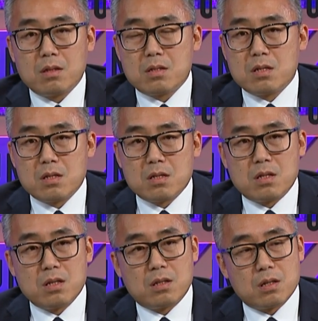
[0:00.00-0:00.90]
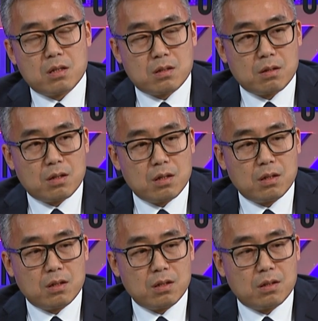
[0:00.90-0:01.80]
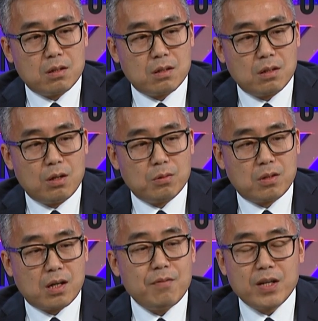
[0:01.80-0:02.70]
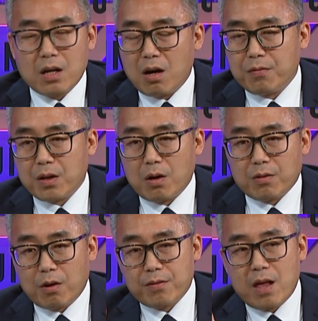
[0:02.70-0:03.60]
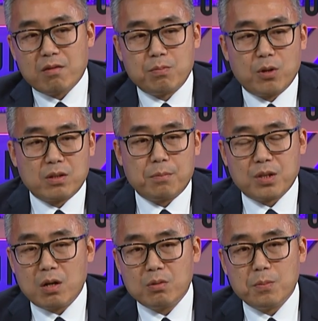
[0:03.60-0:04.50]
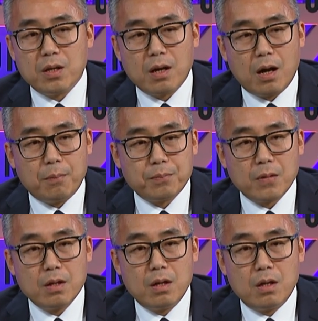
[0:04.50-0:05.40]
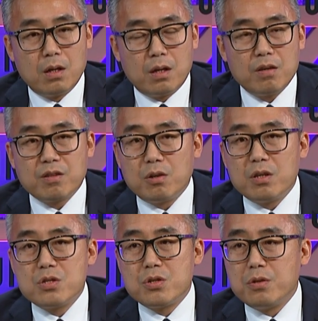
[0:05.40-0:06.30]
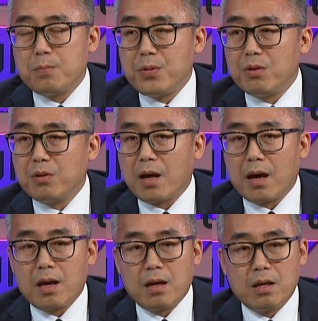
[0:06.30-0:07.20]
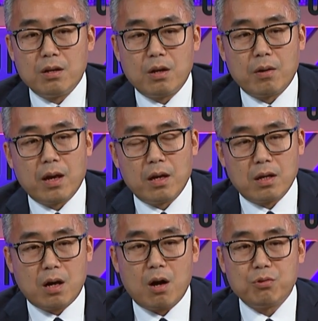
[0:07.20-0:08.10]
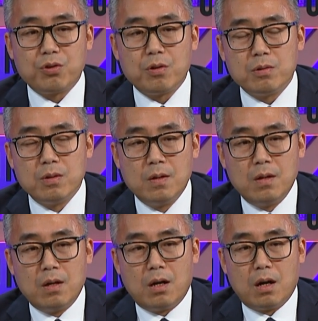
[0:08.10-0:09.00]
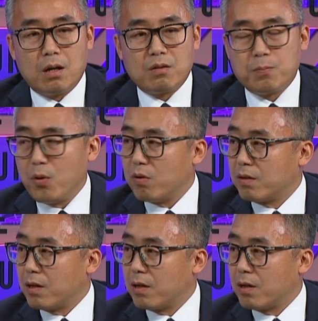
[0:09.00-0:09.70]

the, the, the, the, the, the, you know, the governor of, the, of, of that small town told me um, he's going to build a, you know, a cultural uh, sports